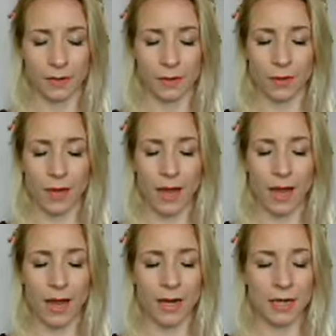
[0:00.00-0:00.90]
on
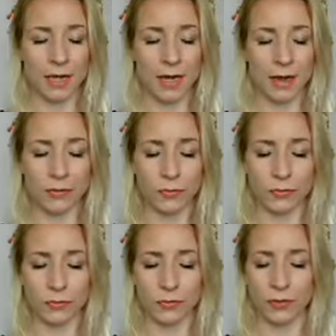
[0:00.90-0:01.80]
any
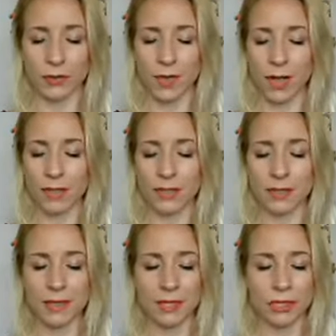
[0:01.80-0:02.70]
level, through your
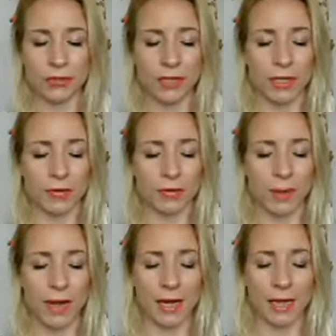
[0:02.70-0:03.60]
ancestry, through
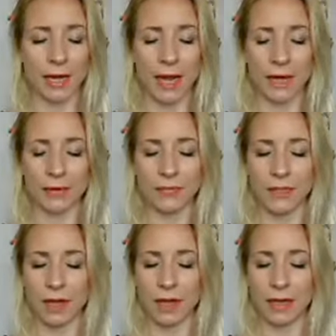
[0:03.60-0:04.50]
any
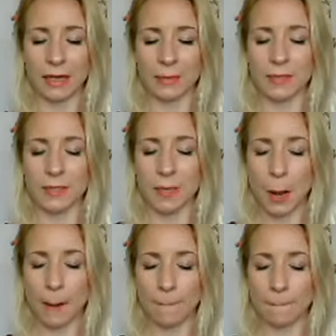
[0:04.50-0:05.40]
lifetimes,
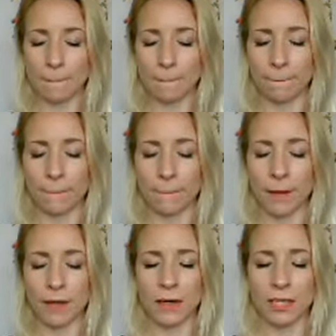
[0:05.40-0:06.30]

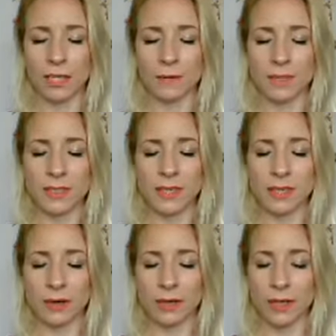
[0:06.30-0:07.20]
and actually seeing
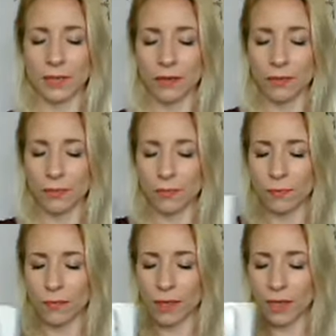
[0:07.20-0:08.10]
it on like
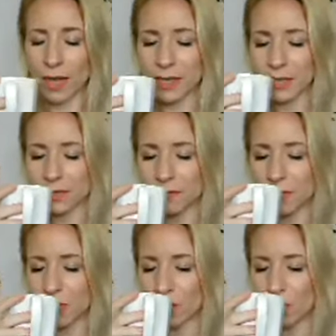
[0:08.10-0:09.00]
a collective
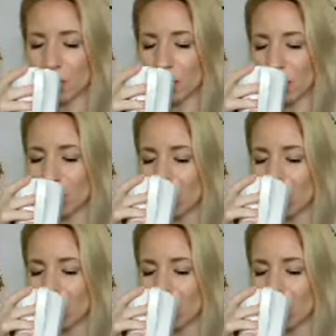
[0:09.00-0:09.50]
thought form?